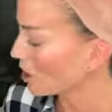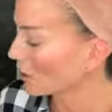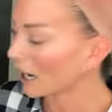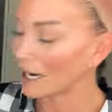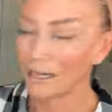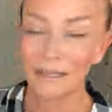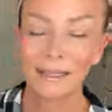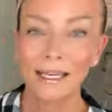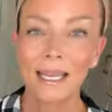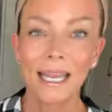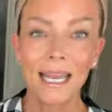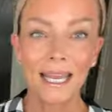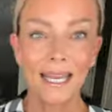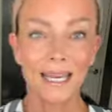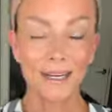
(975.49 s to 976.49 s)
Okay,
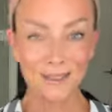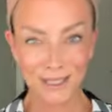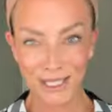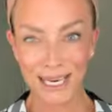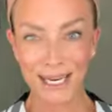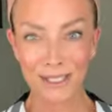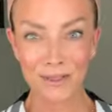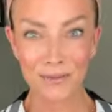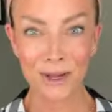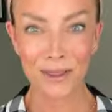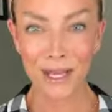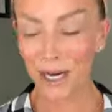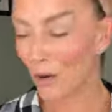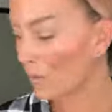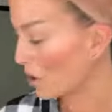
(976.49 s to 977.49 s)
here's the next
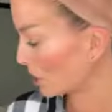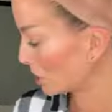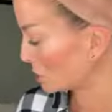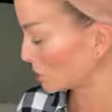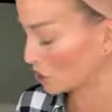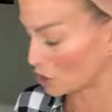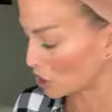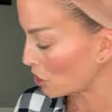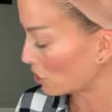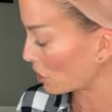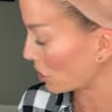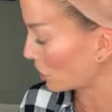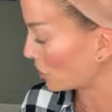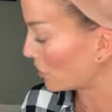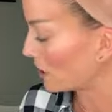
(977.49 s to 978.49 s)
one that I wanted to show
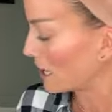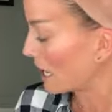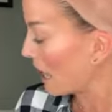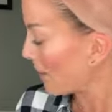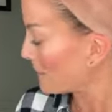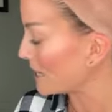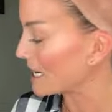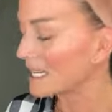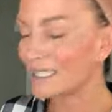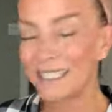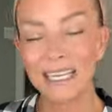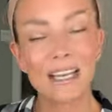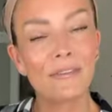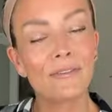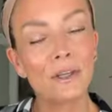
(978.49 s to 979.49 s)
you
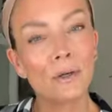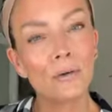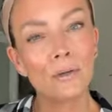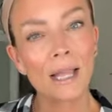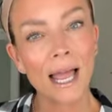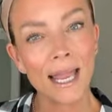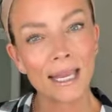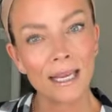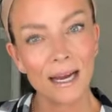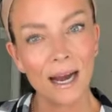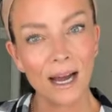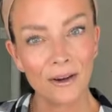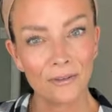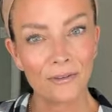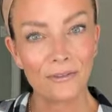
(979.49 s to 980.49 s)
because if you
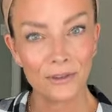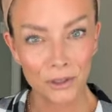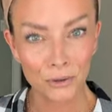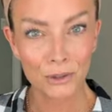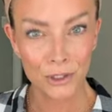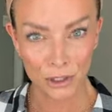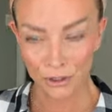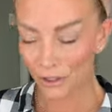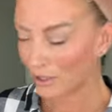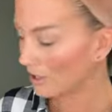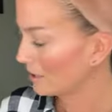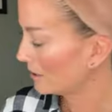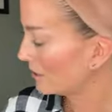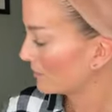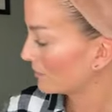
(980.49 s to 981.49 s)
like
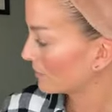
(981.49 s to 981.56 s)
unfiltered,